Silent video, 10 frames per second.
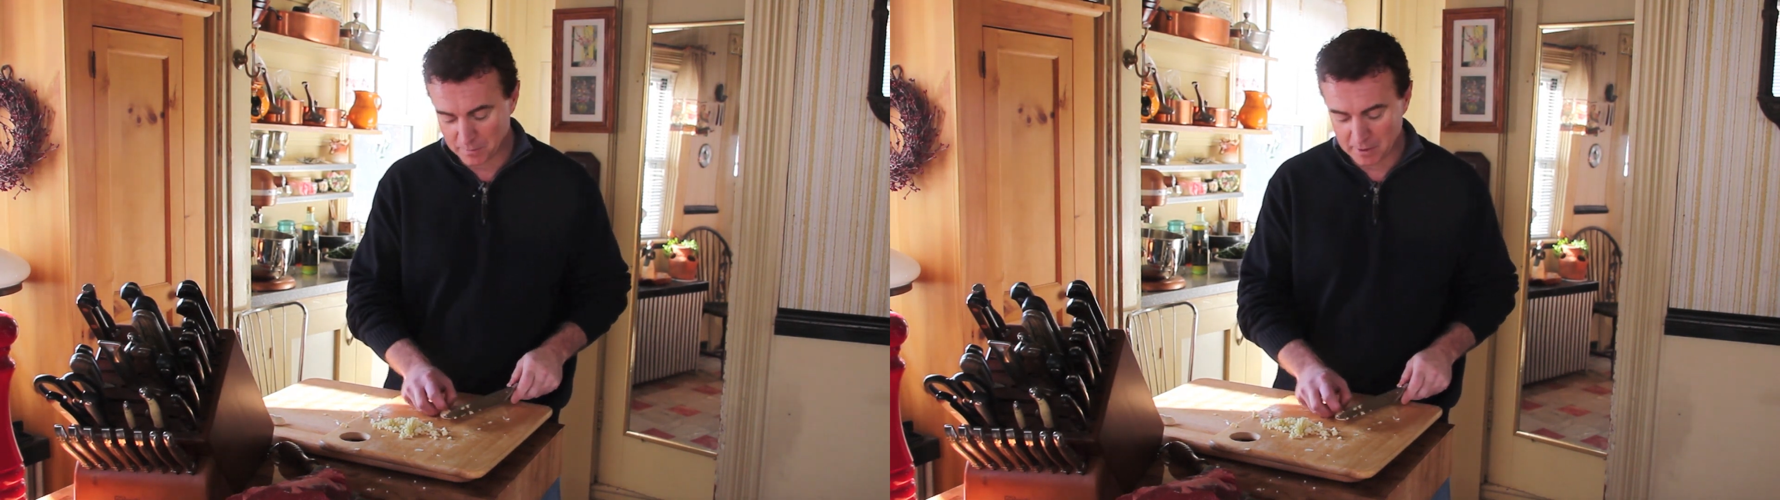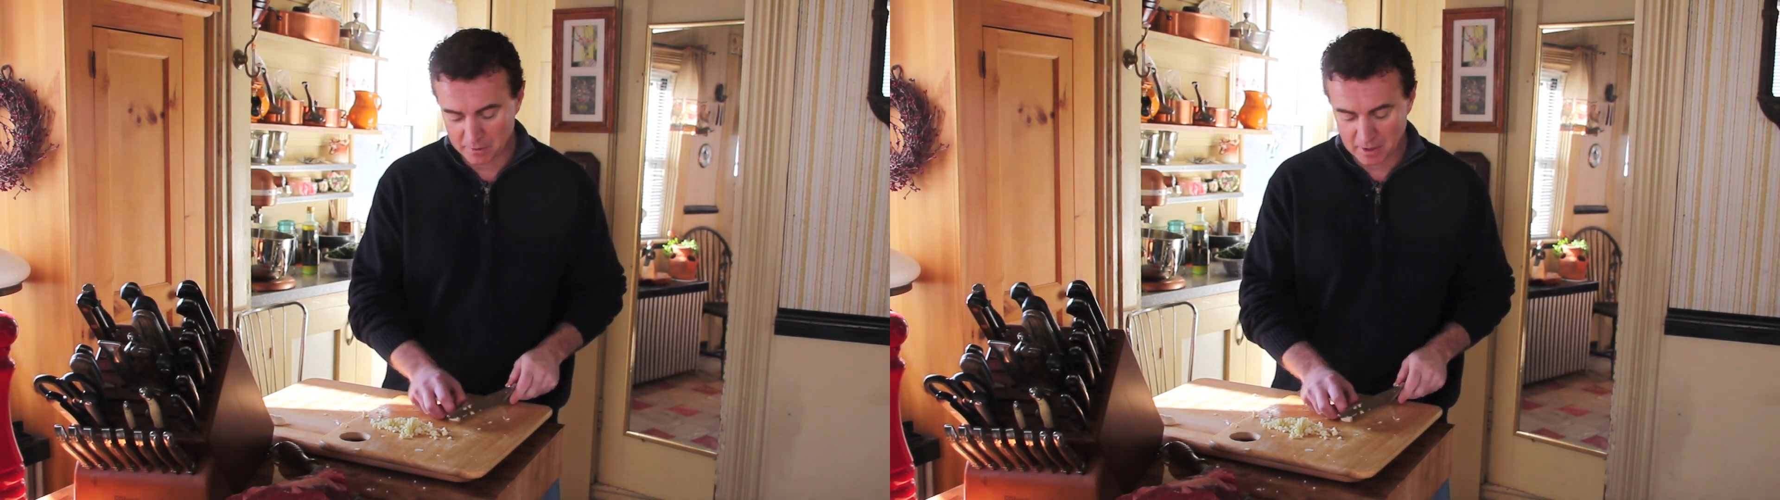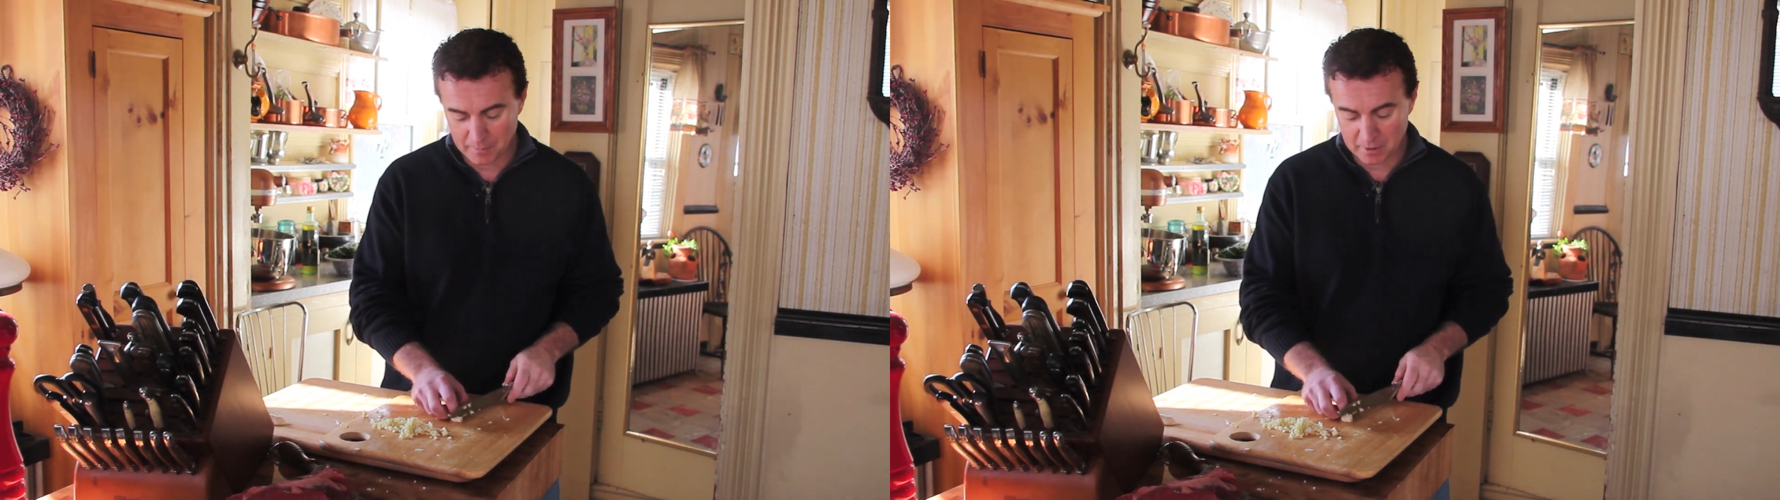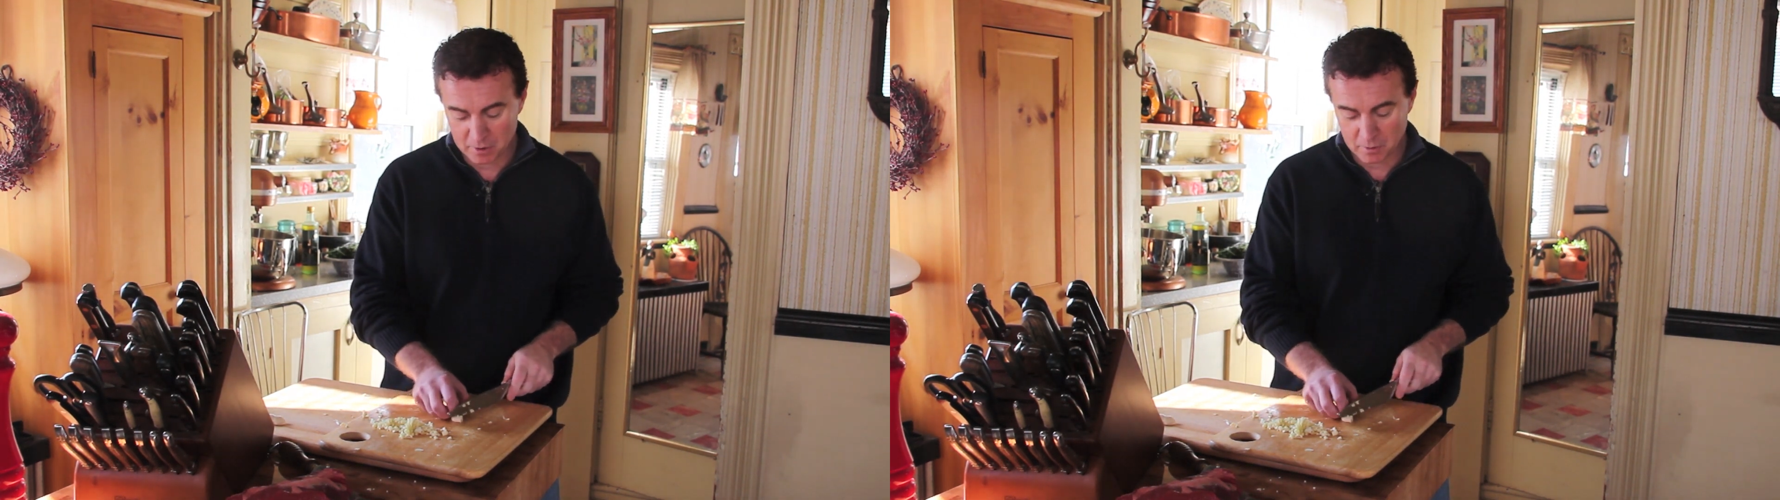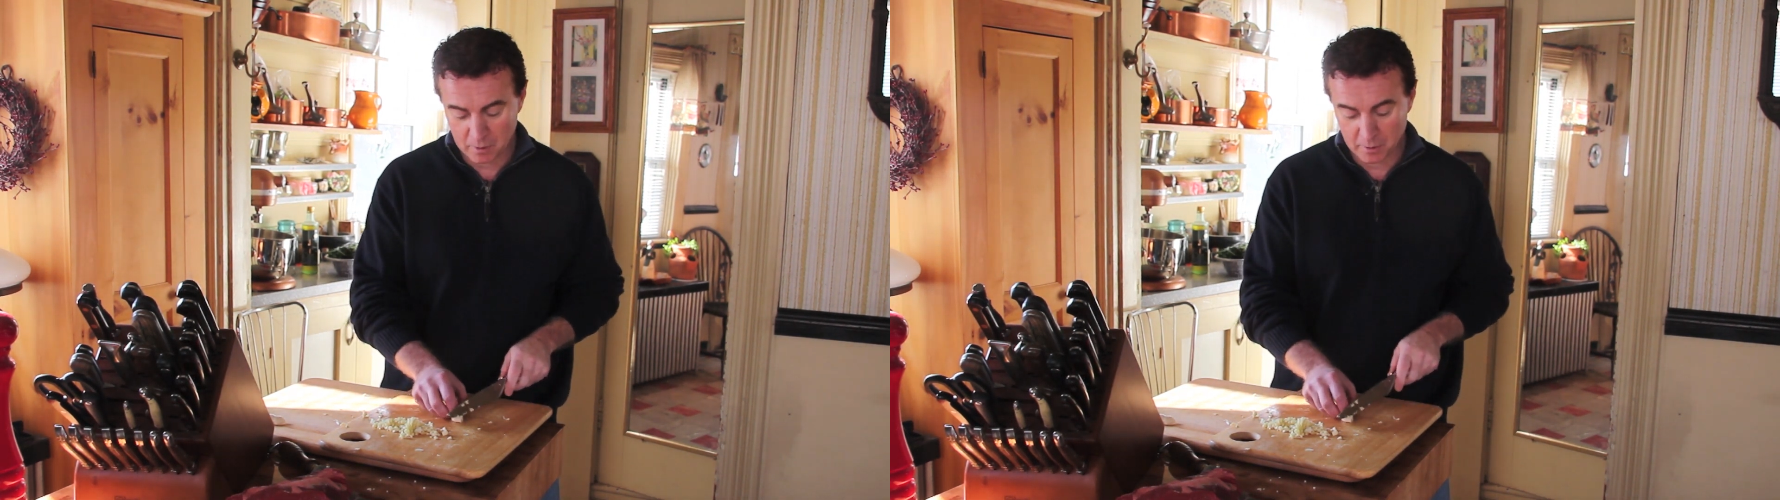up there, taught me the
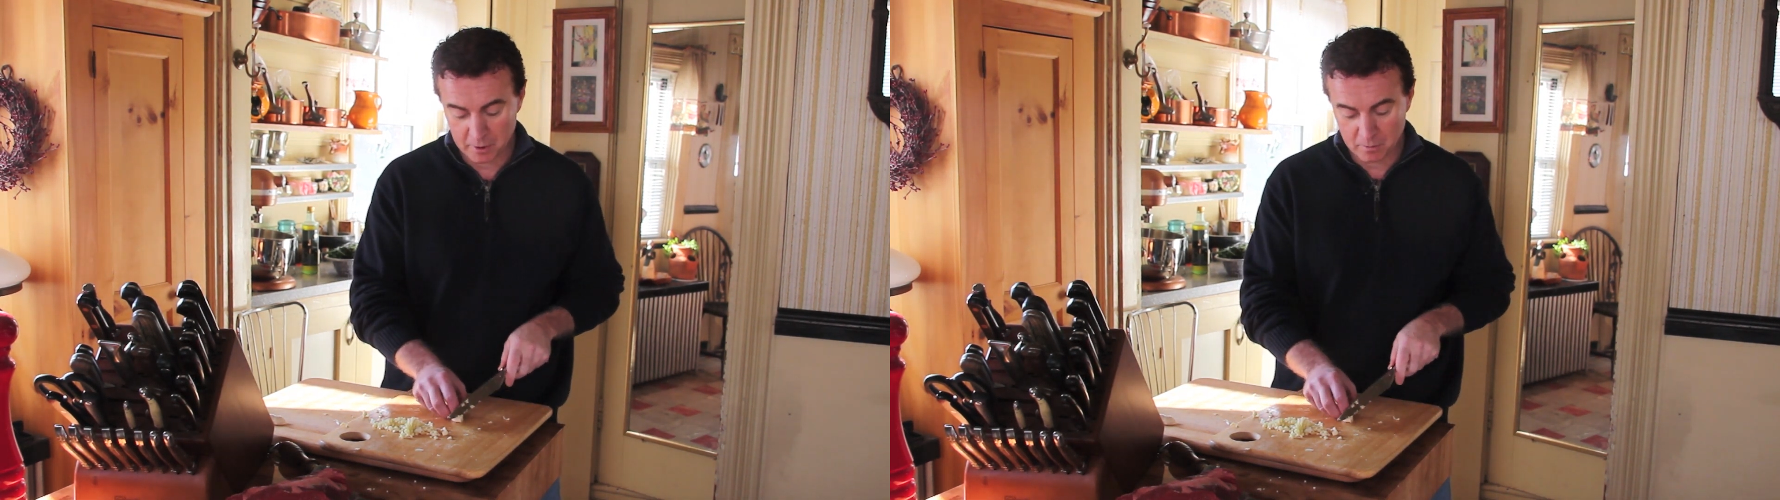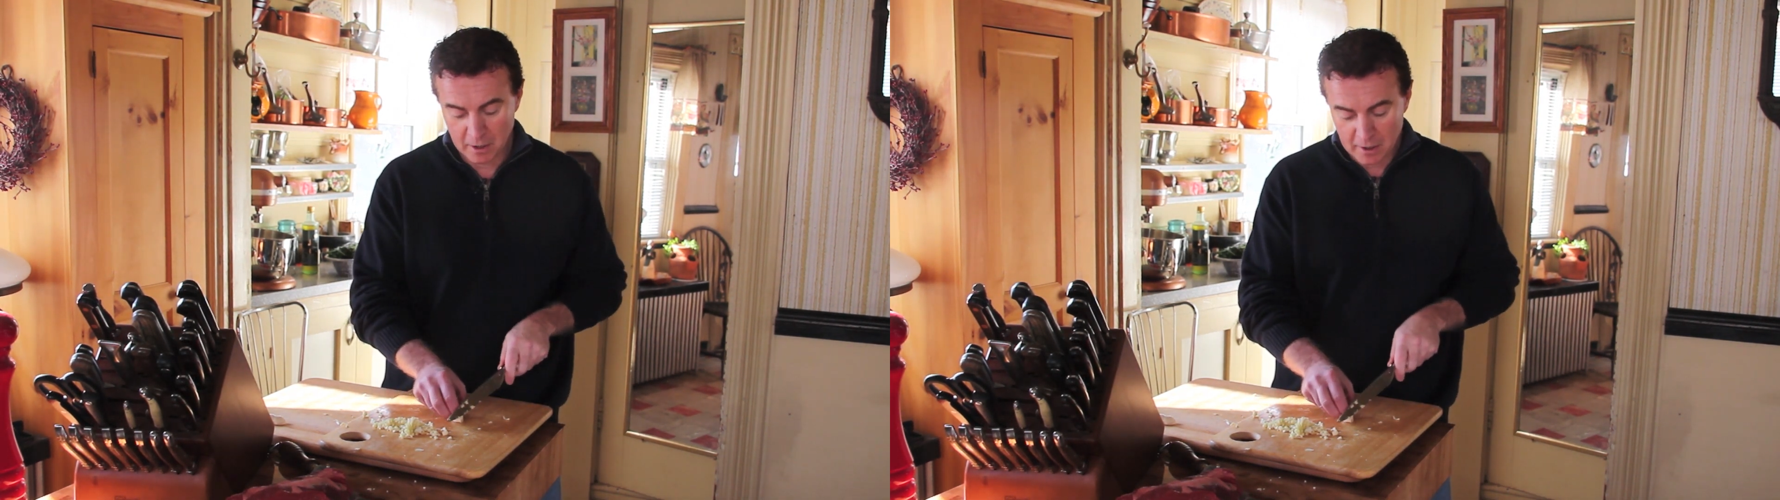trick where you